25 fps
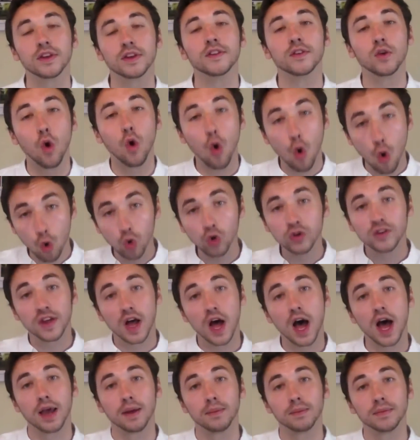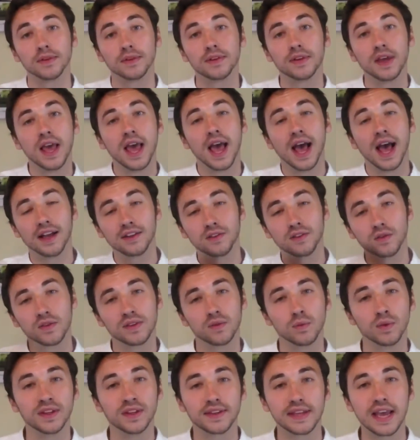because at all times, as
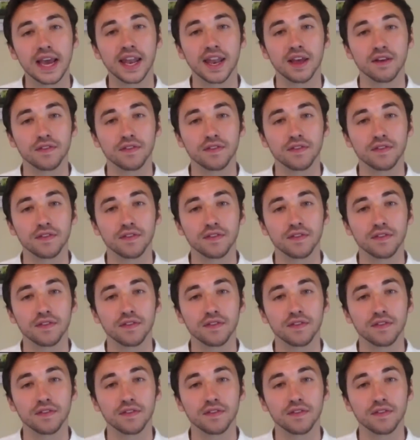we sang in